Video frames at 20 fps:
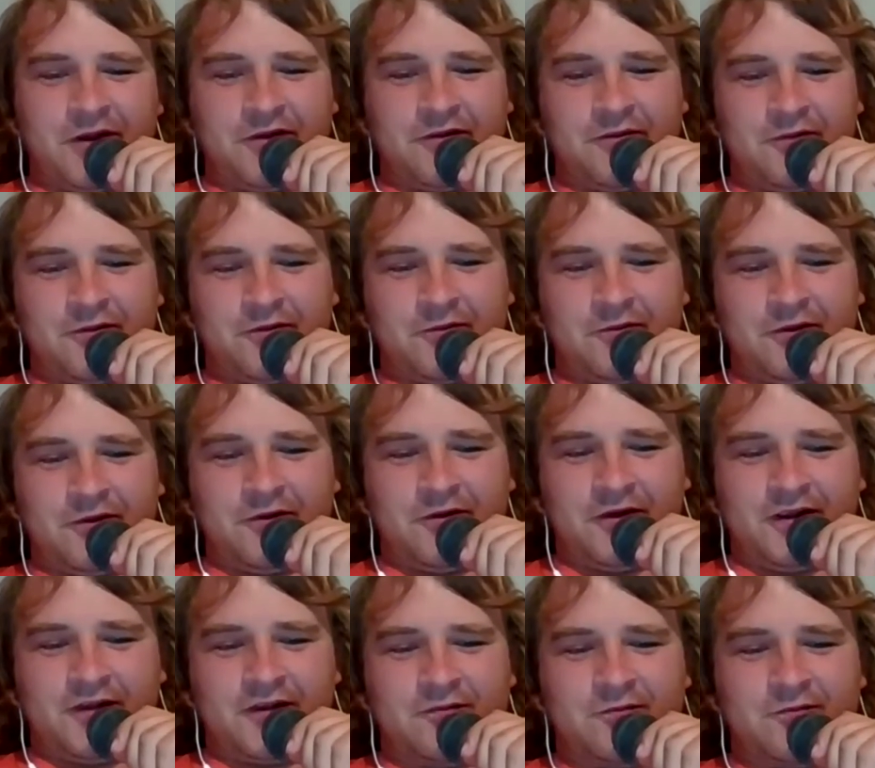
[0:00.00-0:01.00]
for him too, I
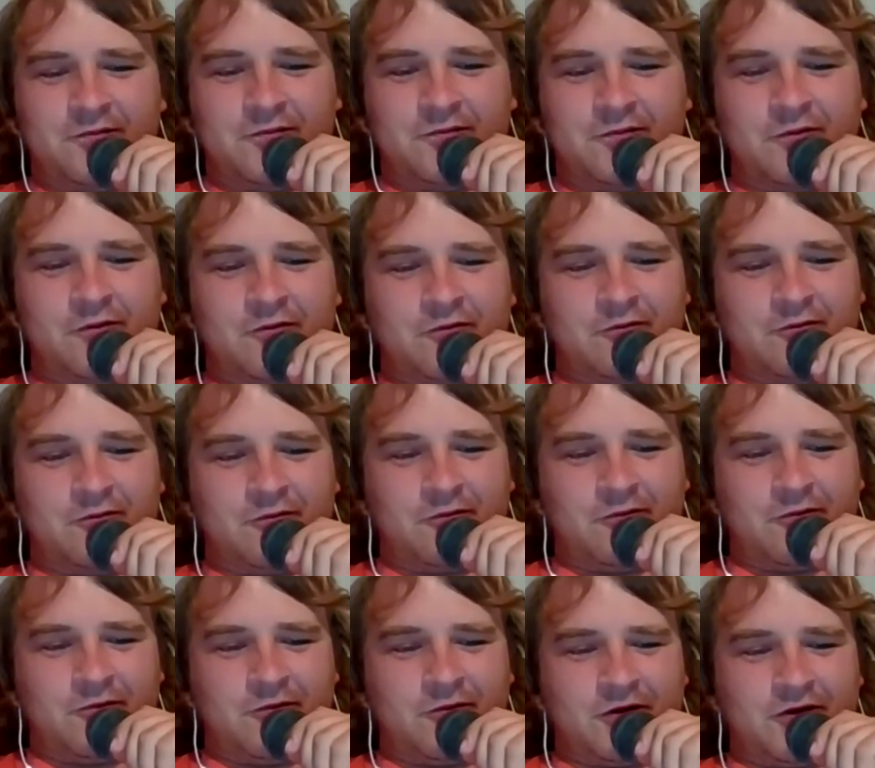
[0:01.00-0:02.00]
guess. But
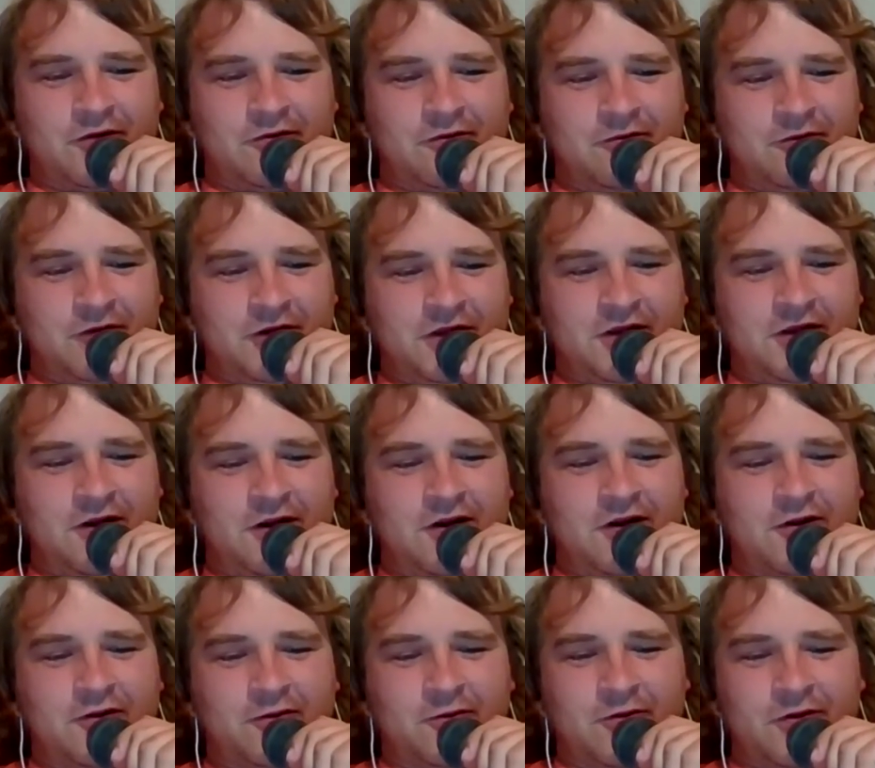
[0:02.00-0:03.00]

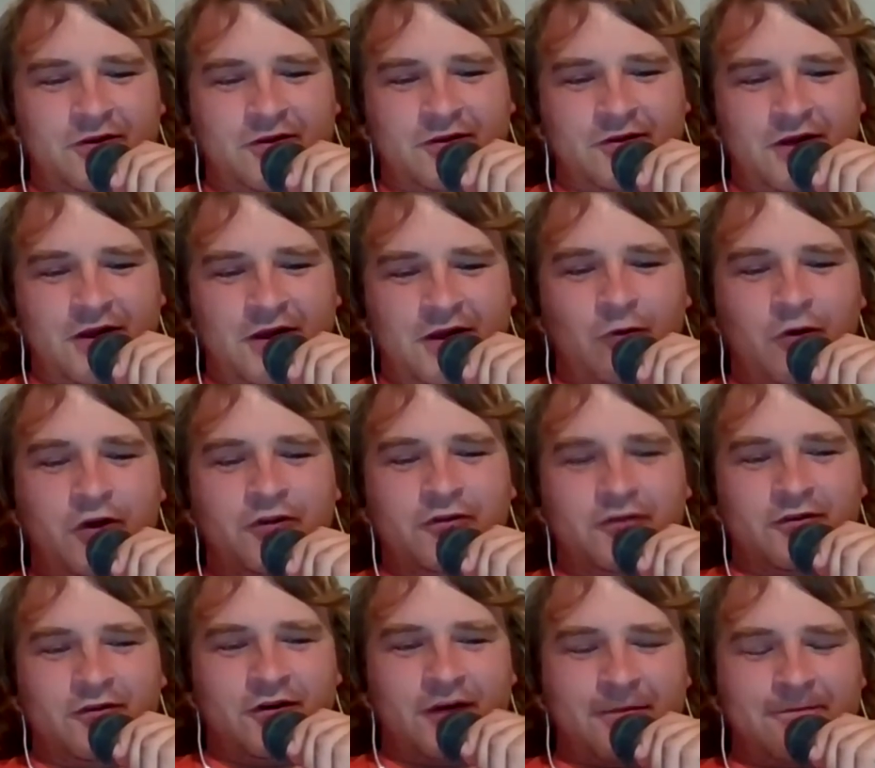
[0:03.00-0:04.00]
Ricciardo's
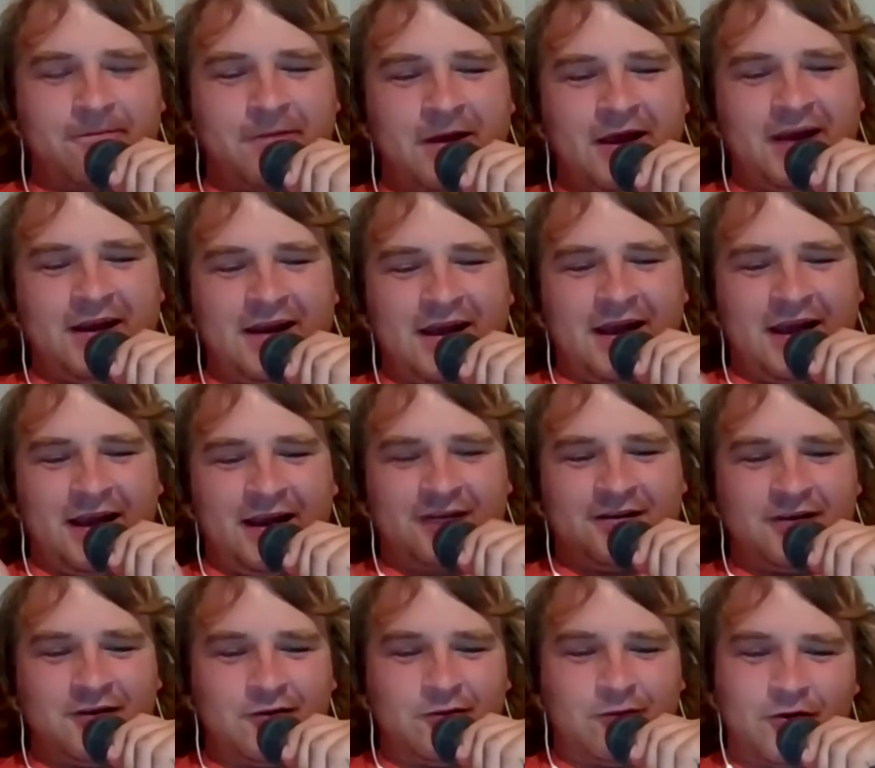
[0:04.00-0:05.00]
I paid $8.
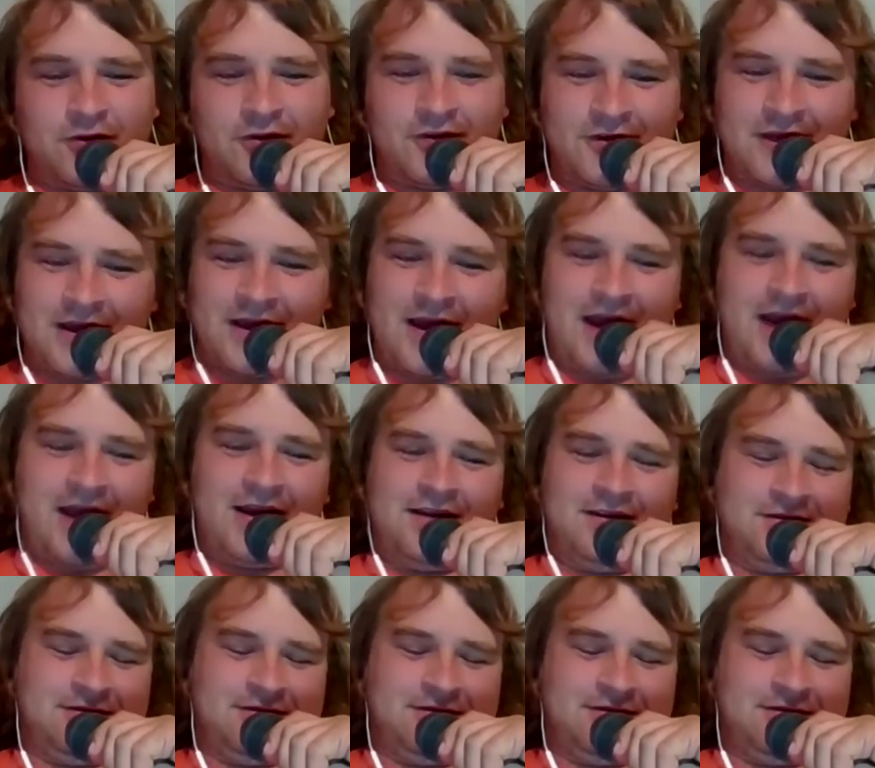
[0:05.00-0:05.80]
He's worth $9.